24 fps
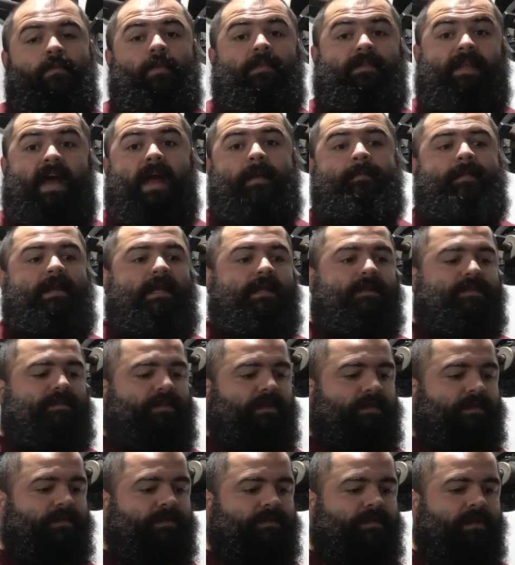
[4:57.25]
What that means
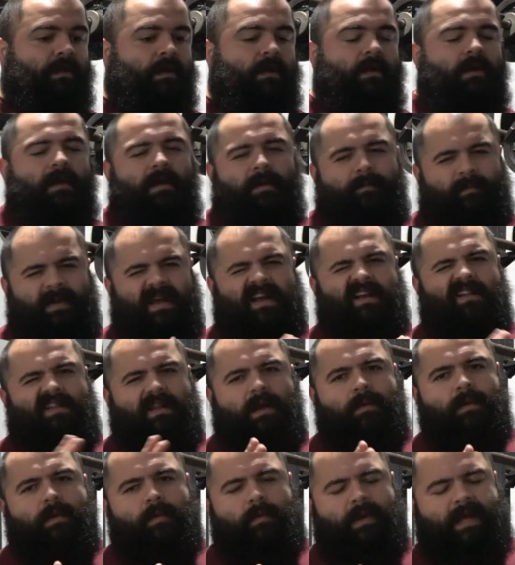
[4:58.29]
is pick a
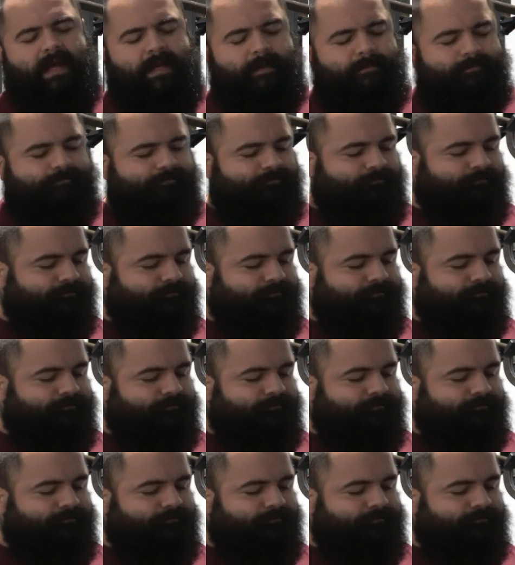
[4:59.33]
lower weight